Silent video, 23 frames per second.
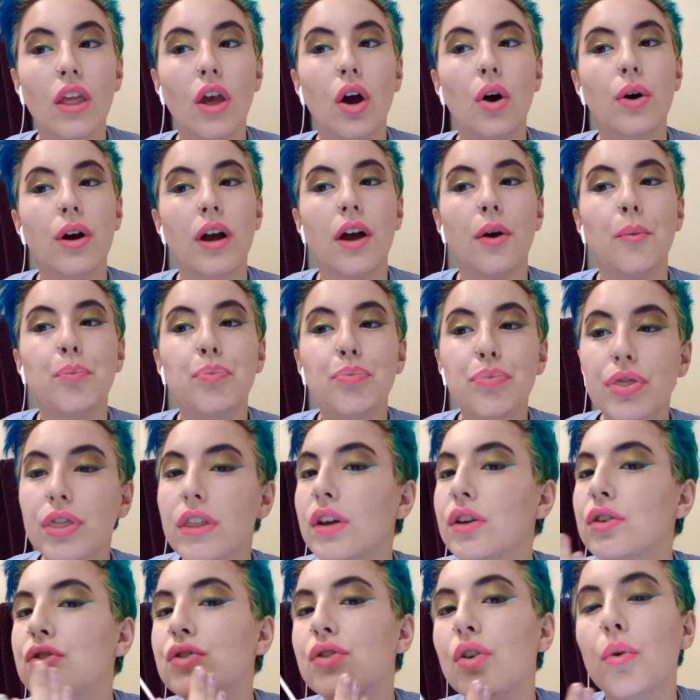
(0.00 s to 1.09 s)
Okay,
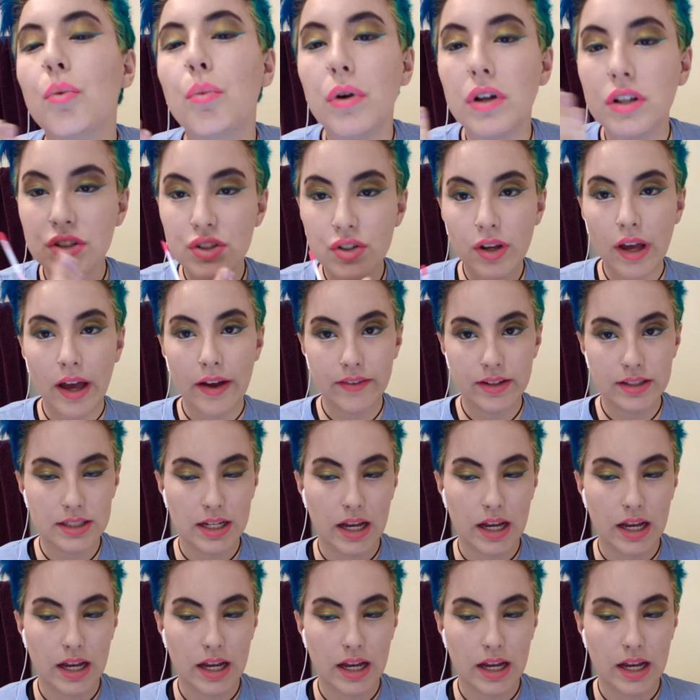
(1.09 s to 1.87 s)
so once you have it